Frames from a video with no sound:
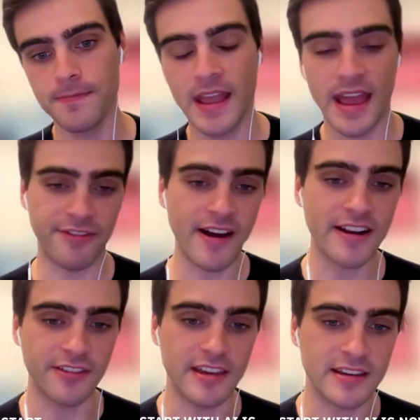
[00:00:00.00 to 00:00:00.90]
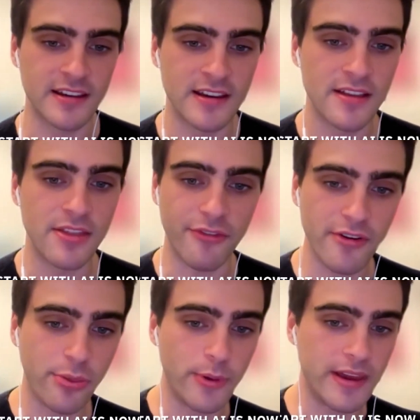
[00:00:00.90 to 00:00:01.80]
And finally, the
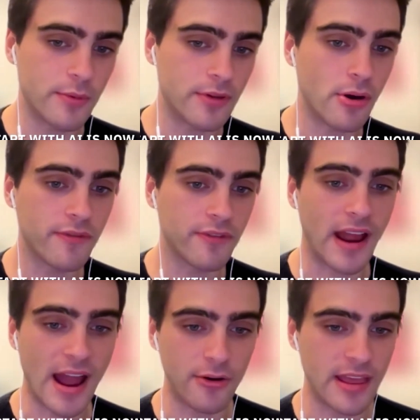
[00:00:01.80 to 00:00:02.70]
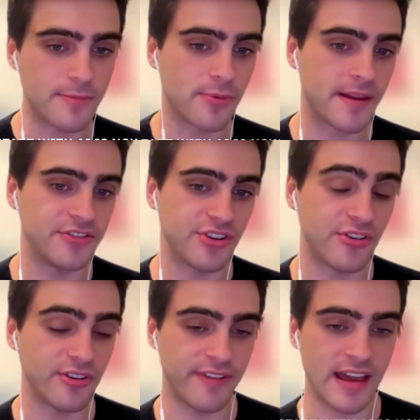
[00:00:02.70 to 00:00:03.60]
fourth week will go over how to implement
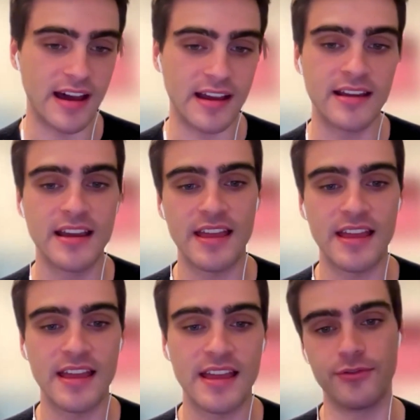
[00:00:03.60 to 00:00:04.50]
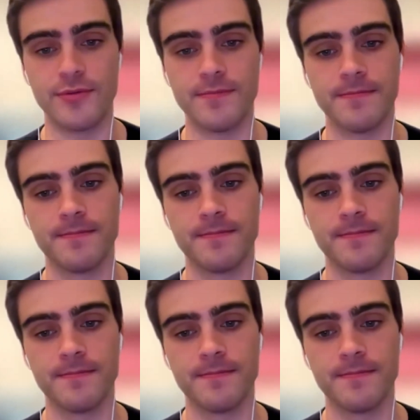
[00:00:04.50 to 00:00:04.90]
generative AI in the newsroom.